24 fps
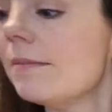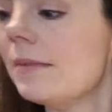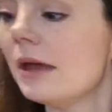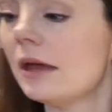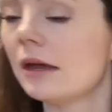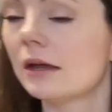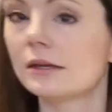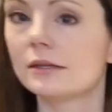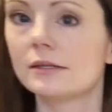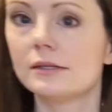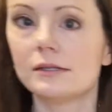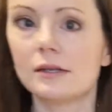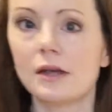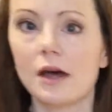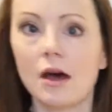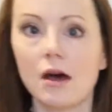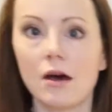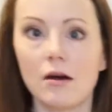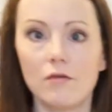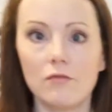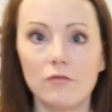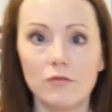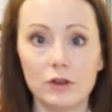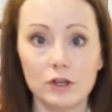mix
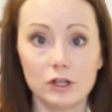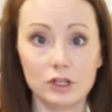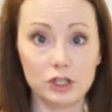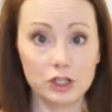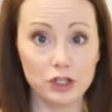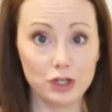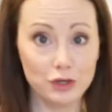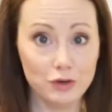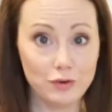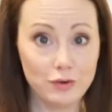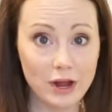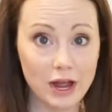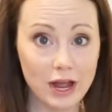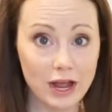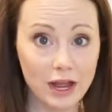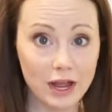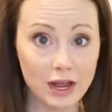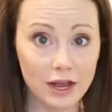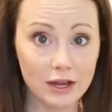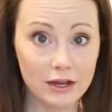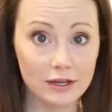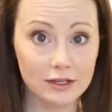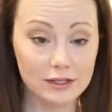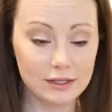of 2
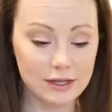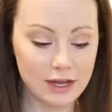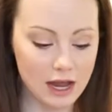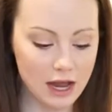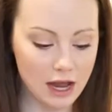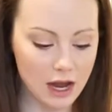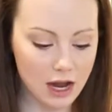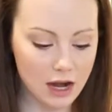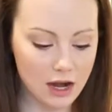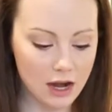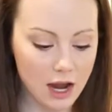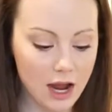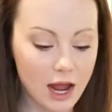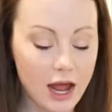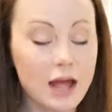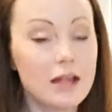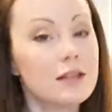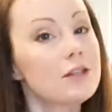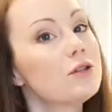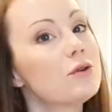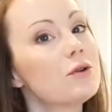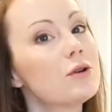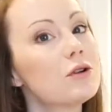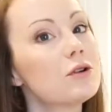eggs, and I
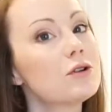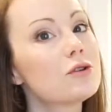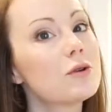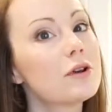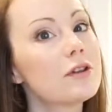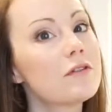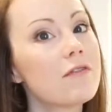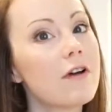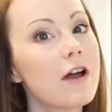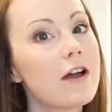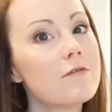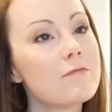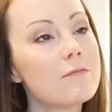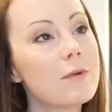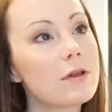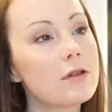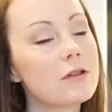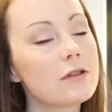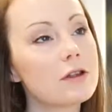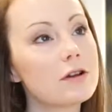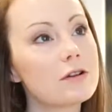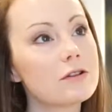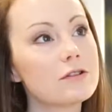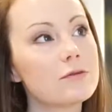had 225
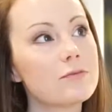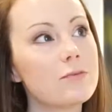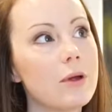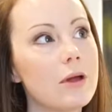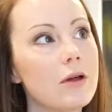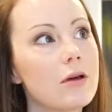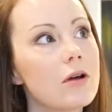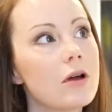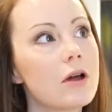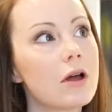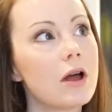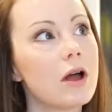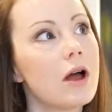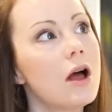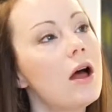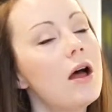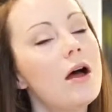milliliters of milk.